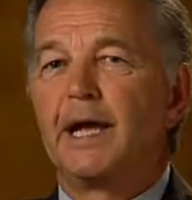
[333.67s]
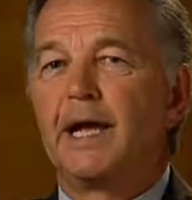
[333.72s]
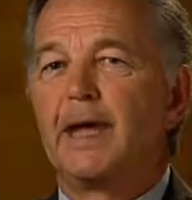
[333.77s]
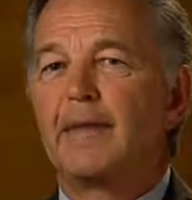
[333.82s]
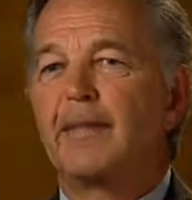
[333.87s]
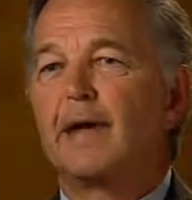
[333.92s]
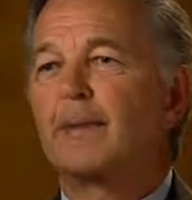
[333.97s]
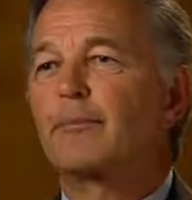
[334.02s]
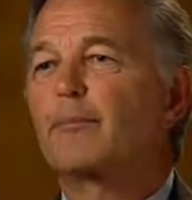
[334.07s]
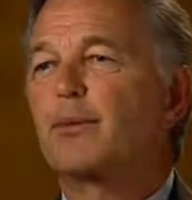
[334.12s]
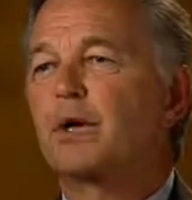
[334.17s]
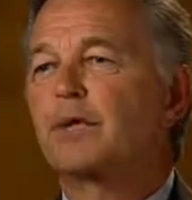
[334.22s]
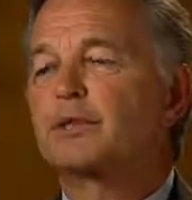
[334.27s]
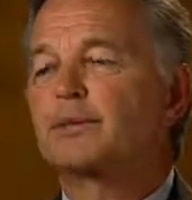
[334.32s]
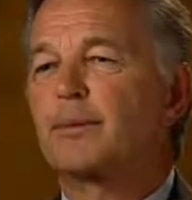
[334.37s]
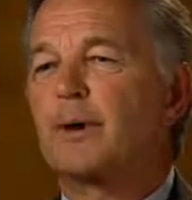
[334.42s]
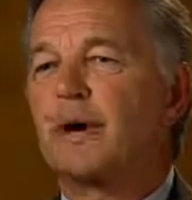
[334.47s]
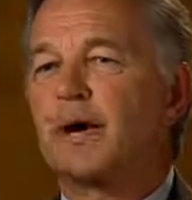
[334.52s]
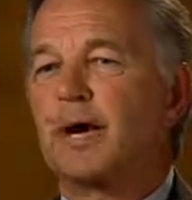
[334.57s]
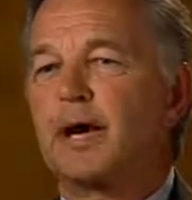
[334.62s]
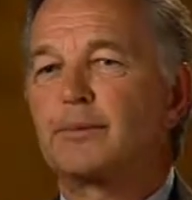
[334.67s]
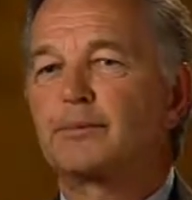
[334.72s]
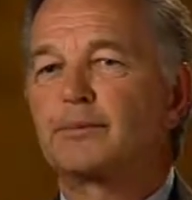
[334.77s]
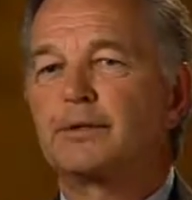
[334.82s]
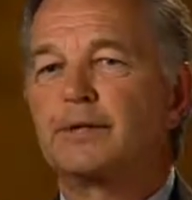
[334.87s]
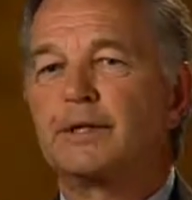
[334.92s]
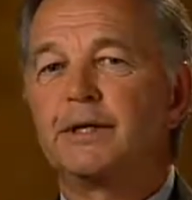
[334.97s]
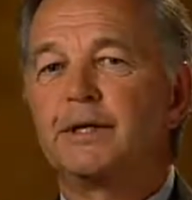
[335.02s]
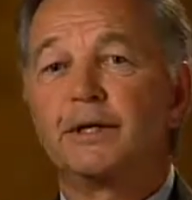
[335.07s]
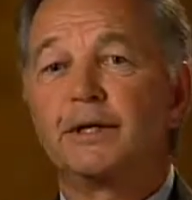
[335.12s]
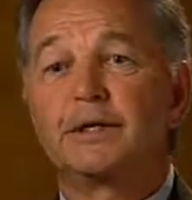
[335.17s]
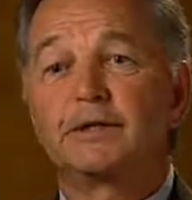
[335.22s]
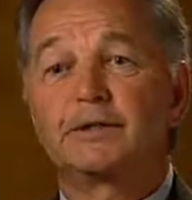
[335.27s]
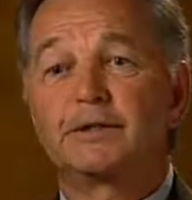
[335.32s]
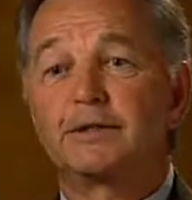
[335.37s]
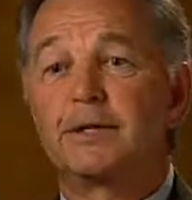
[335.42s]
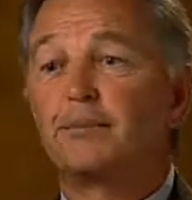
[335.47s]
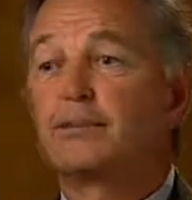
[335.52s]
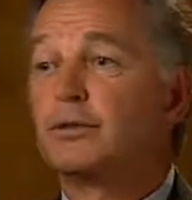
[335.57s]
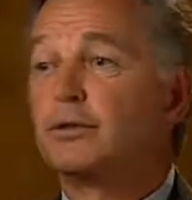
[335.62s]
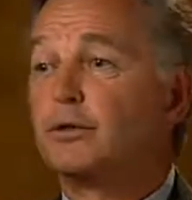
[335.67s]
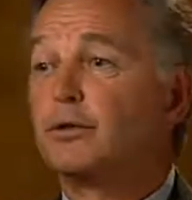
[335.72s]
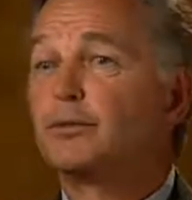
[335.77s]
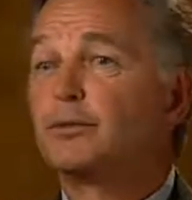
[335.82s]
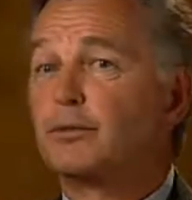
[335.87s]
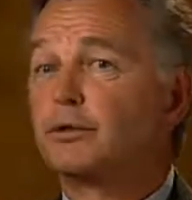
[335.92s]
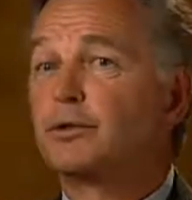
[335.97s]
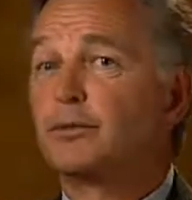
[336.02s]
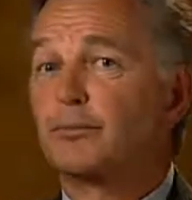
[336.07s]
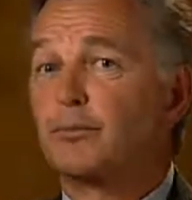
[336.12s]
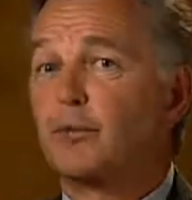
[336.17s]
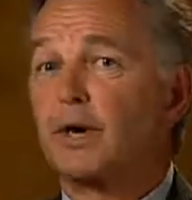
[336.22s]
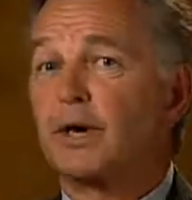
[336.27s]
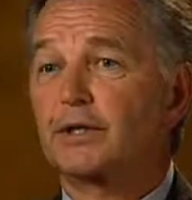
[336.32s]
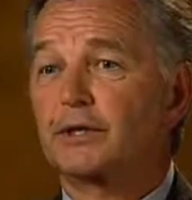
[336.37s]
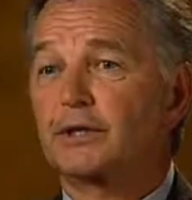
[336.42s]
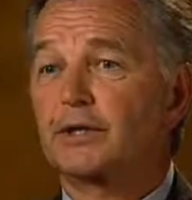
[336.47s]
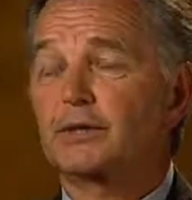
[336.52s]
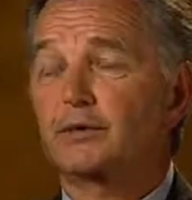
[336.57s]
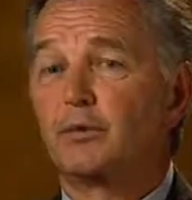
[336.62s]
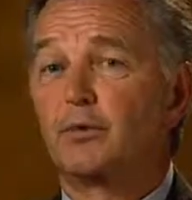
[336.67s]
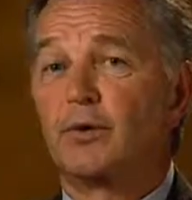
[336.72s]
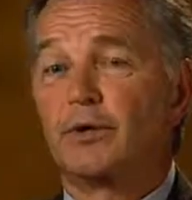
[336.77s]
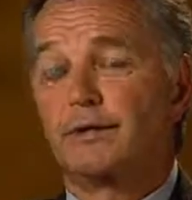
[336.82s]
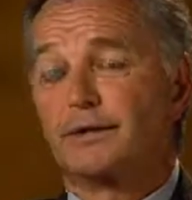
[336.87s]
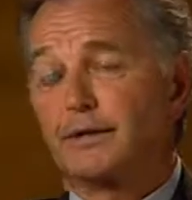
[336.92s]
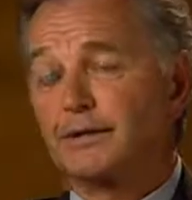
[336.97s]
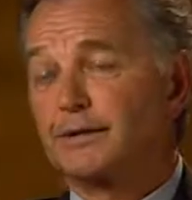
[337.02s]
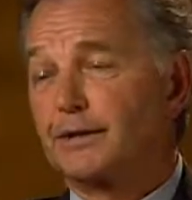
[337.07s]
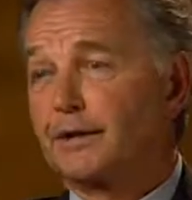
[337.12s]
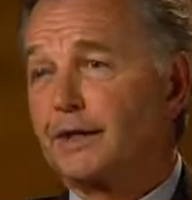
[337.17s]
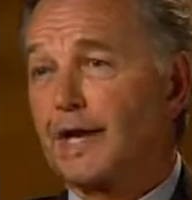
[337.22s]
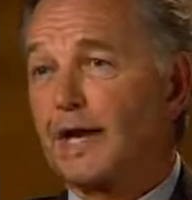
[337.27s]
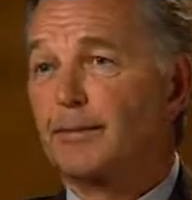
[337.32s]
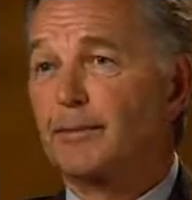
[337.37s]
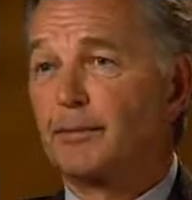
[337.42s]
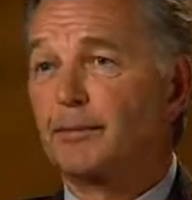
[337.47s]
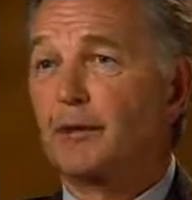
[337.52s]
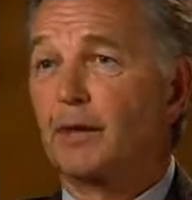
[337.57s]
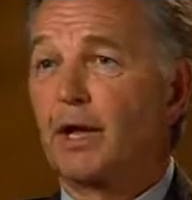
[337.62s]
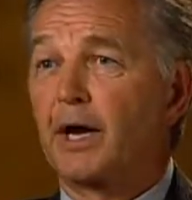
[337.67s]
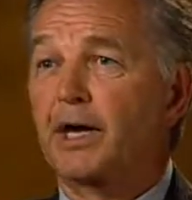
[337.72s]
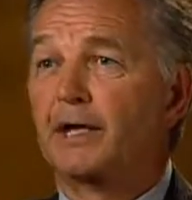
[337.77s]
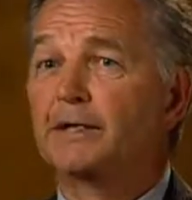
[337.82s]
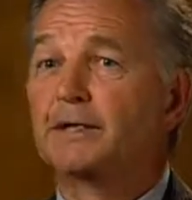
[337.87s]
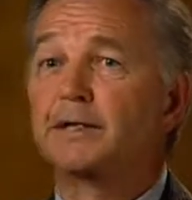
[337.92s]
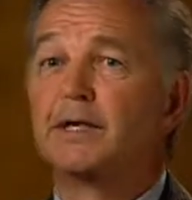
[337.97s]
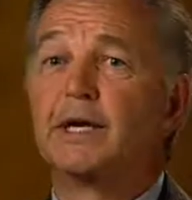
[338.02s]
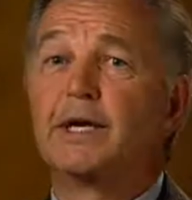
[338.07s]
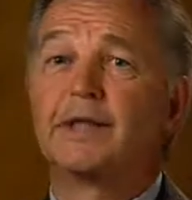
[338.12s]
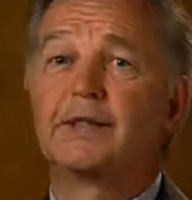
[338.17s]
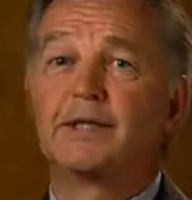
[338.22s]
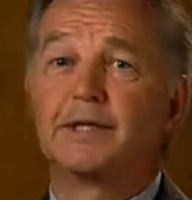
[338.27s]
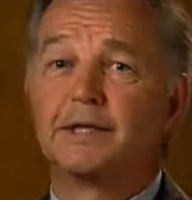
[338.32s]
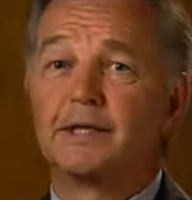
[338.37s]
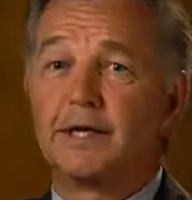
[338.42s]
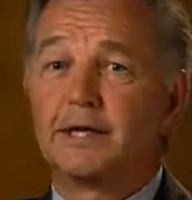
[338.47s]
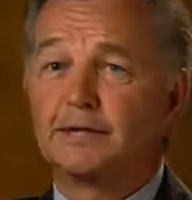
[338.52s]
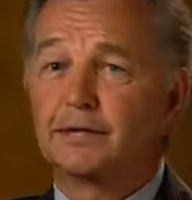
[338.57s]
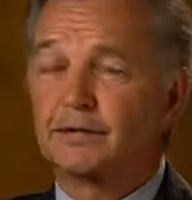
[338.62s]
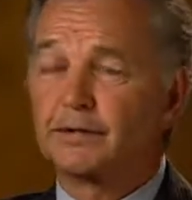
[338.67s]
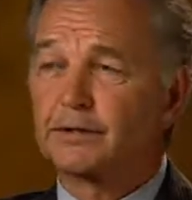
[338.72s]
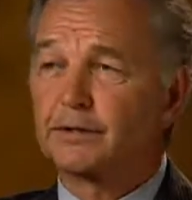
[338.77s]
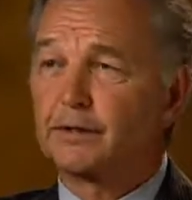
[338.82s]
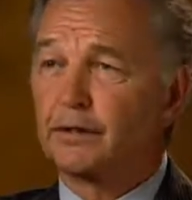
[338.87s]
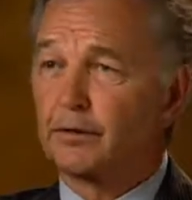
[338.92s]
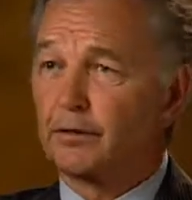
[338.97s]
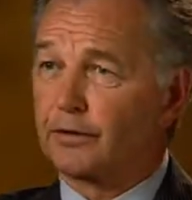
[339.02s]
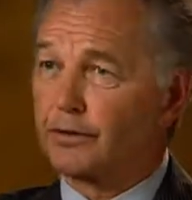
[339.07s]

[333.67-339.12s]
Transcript: And that brush biopsy simply uses a brush, as the name implies. The dentist